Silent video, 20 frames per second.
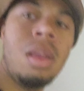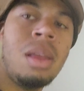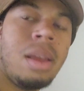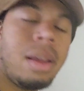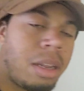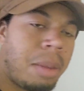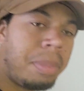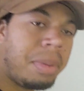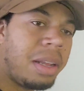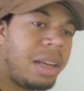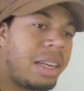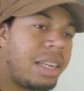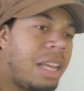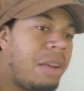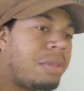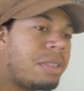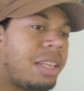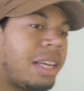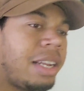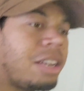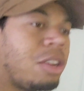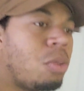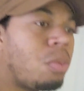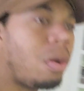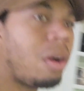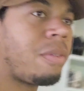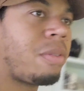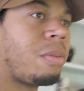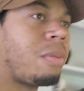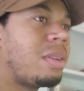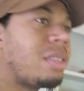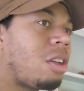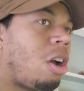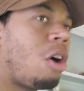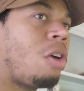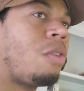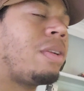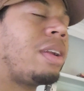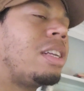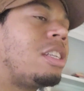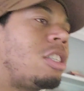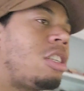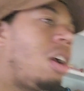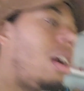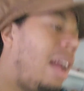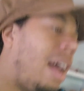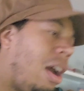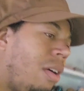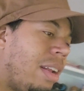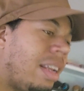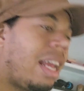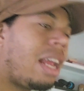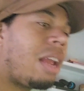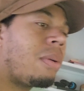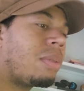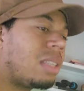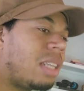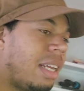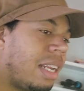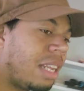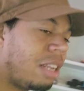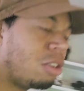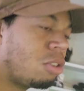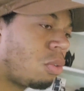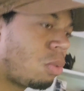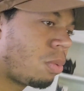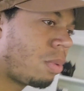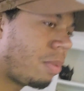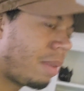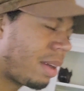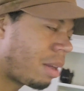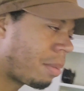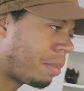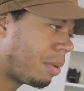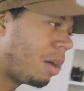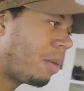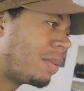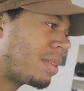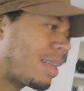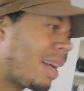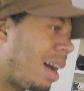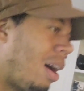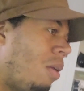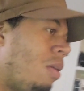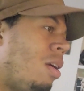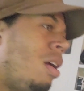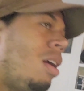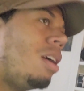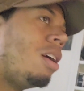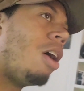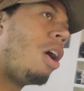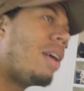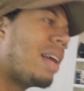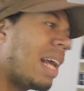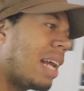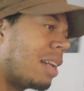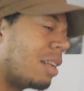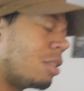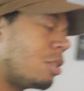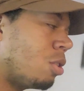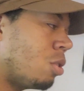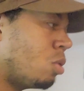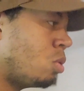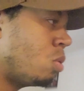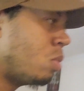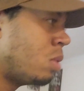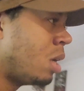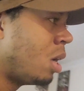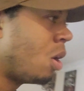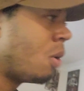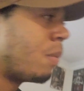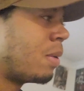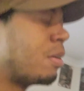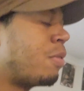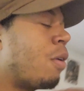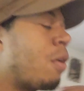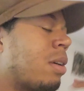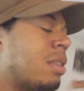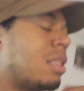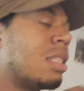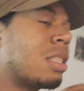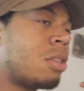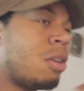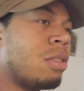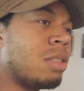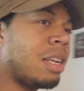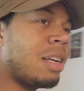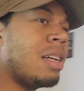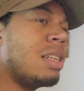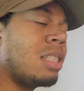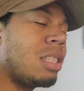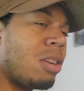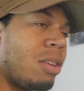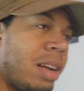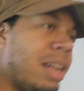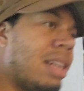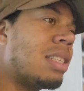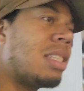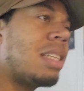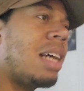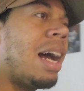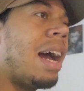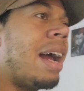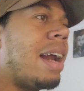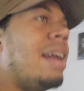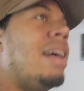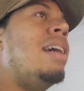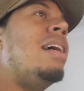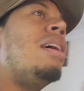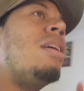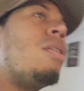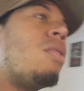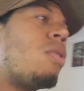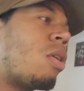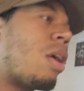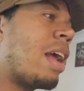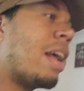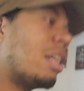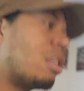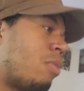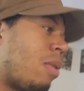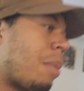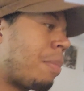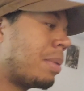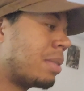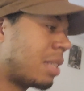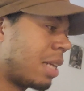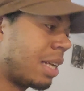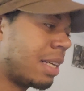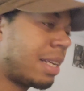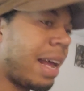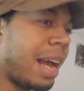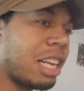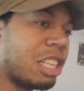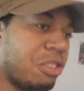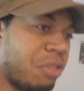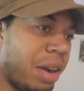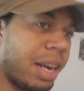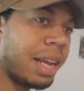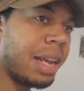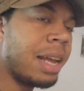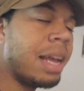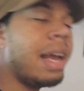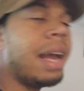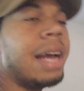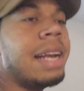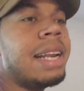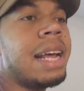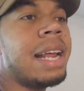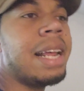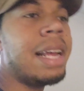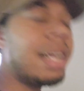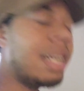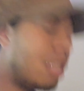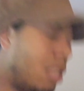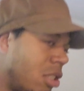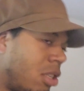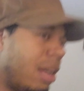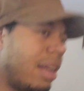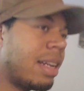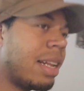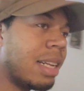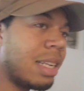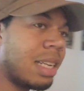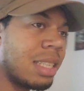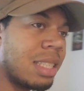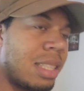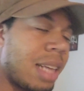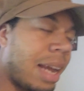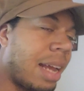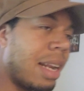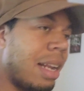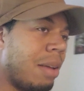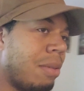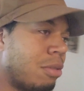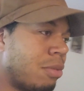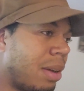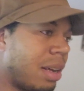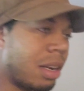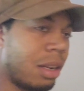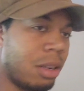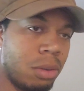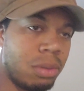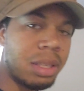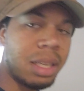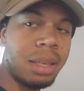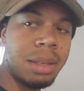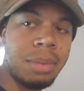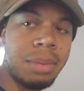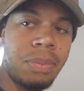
The blood he was hitting you with was already shot out, and then he was hitting you while the blood was out. All you had to do was focus his curse energy on the inside, get his weapons and attacks ready, and then hit, hit it the second he was ready to use it.